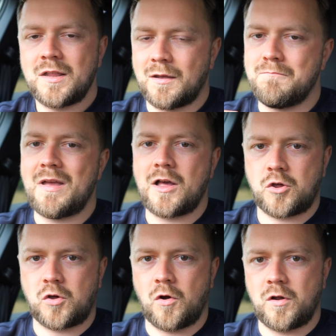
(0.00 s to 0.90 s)
to make
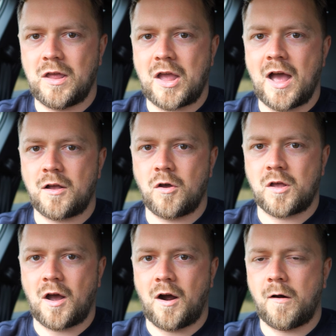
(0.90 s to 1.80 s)
sure you get a good
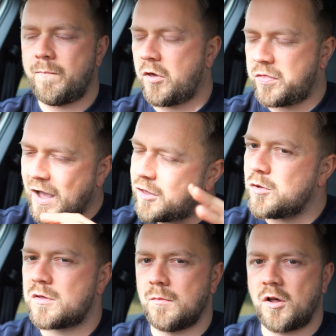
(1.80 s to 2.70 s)
car. Now, thank you
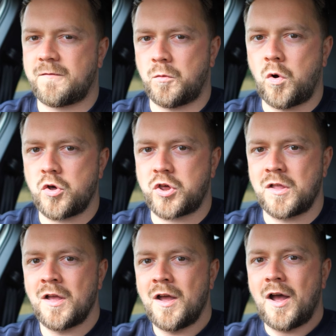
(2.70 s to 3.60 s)
so much for
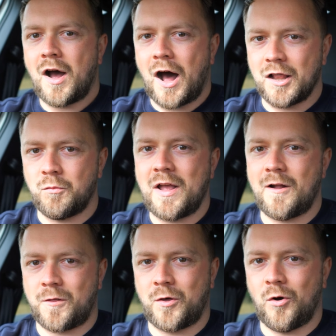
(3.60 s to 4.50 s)
watching. I'll await
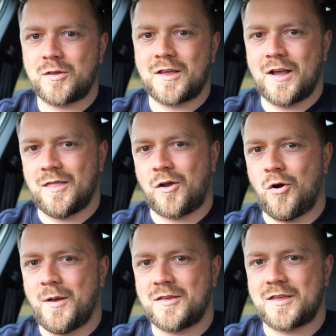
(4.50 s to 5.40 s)
your thoughts in the
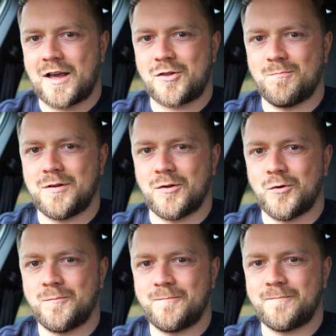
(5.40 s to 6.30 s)
comments section below.